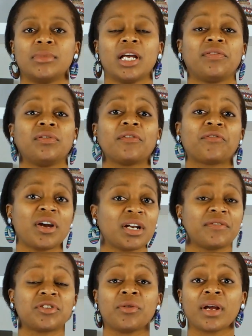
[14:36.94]
If you're afraid
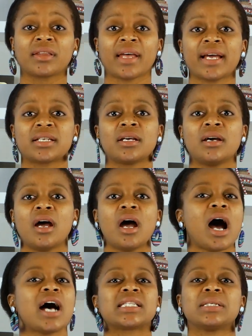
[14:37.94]
of doing that,
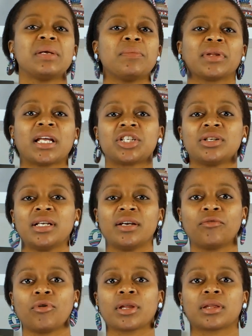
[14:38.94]
ask the people that you
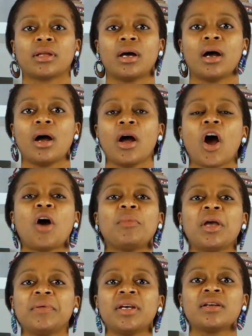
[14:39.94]
live with. Or
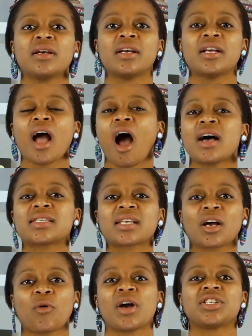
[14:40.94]
maybe ask
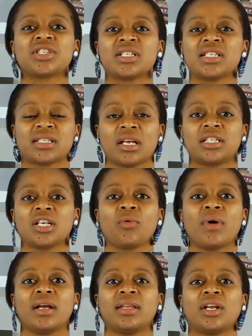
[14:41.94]
a question in such a
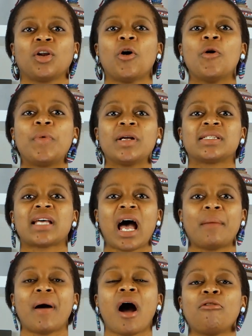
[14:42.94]
way that it opens
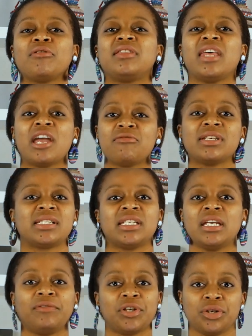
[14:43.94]
up how they
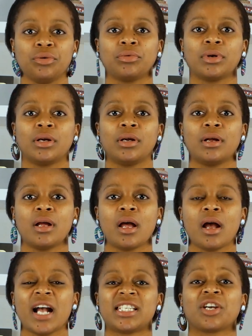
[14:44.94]
received you.
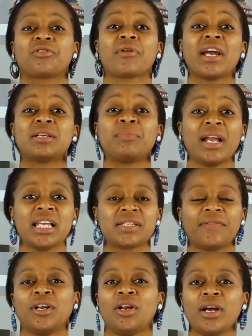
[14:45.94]
It's a great place
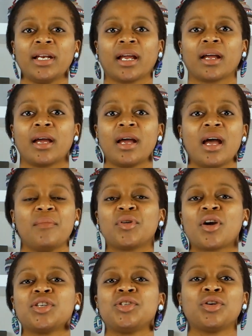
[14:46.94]
for learning,
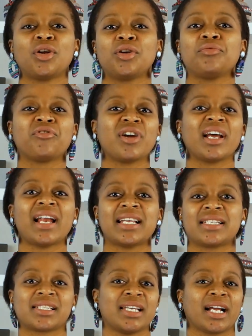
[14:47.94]
because you don't
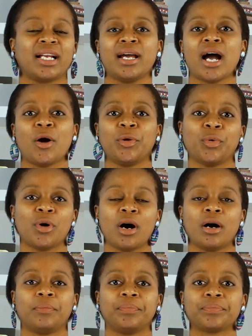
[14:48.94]
realize exactly how you are.